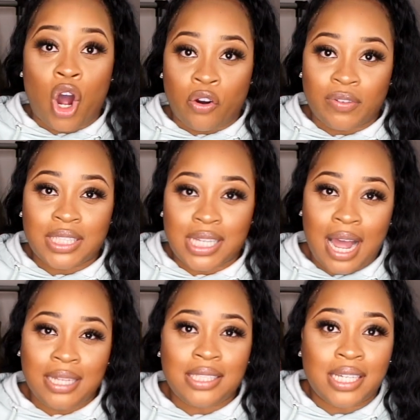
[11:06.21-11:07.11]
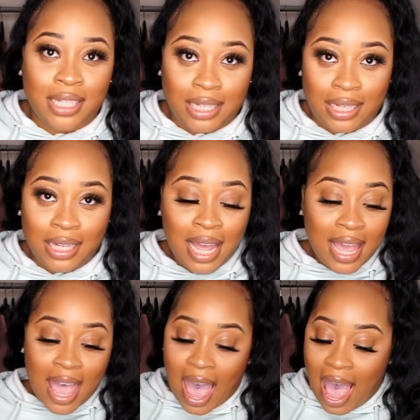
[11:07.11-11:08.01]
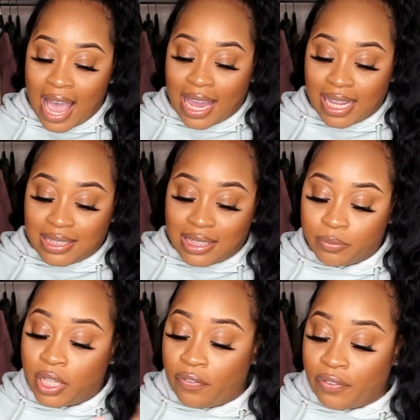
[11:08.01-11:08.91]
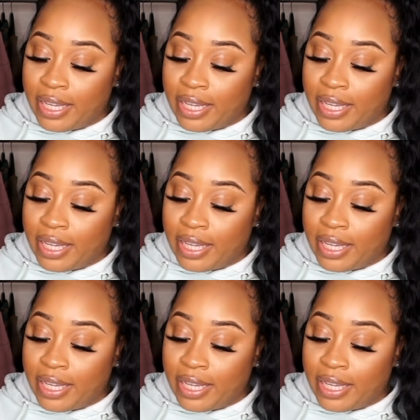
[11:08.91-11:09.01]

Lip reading: oversized hoodie and the